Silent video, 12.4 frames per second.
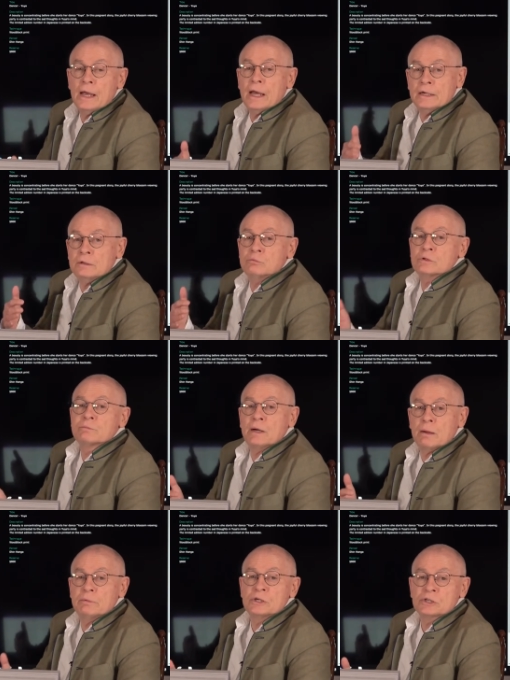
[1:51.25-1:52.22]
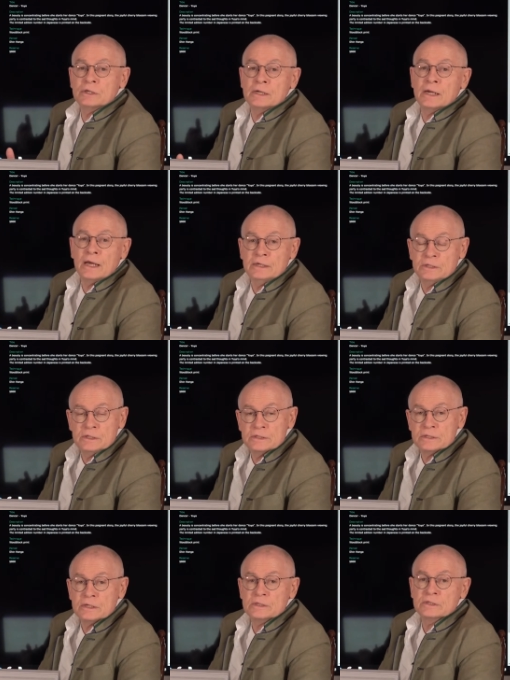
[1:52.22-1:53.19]
and it was published in nineteen
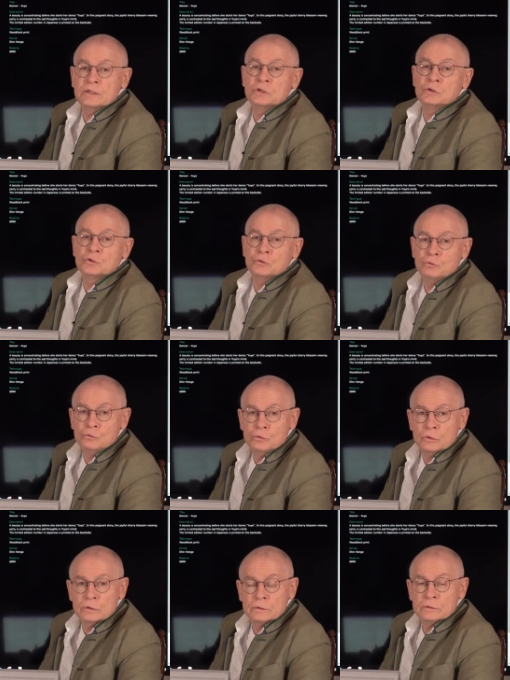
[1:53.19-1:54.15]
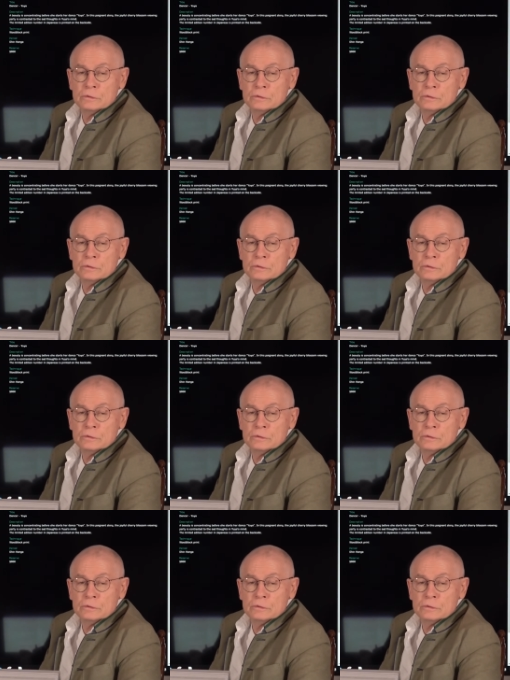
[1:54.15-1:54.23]
sixty-two.